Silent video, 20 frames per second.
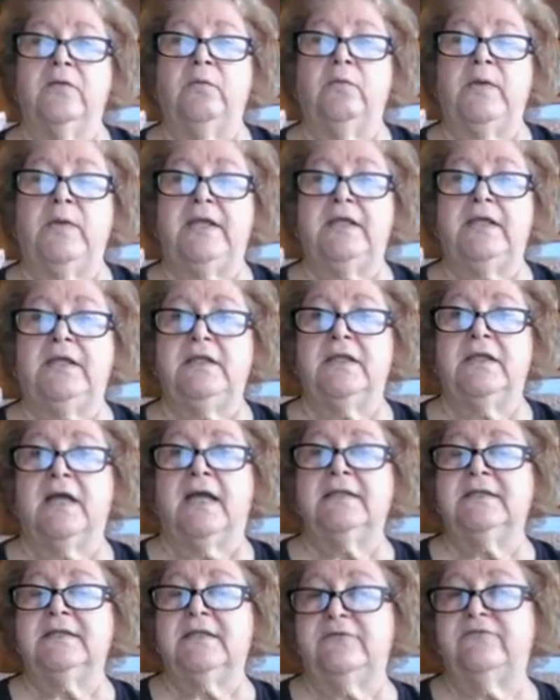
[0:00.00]

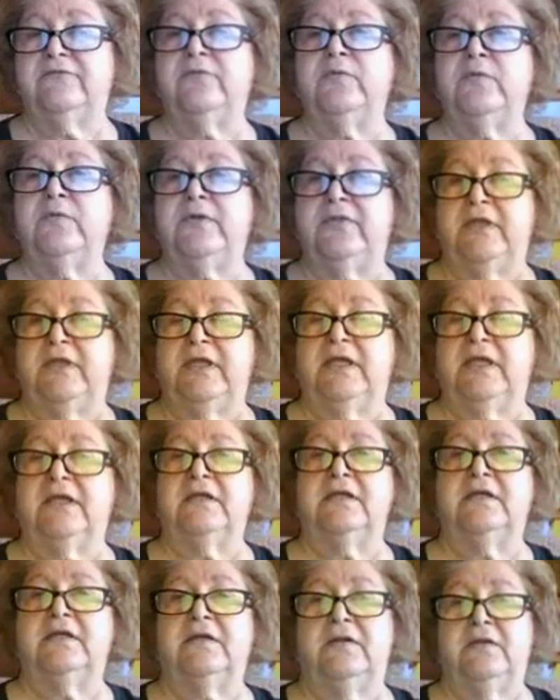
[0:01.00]
I live
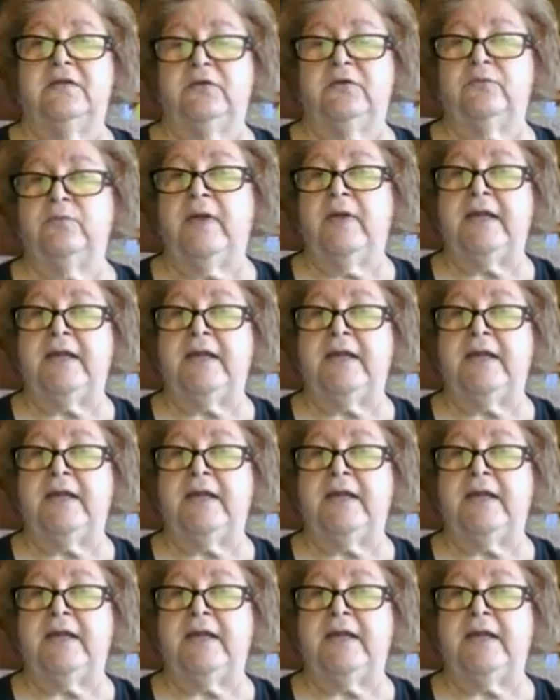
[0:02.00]
within the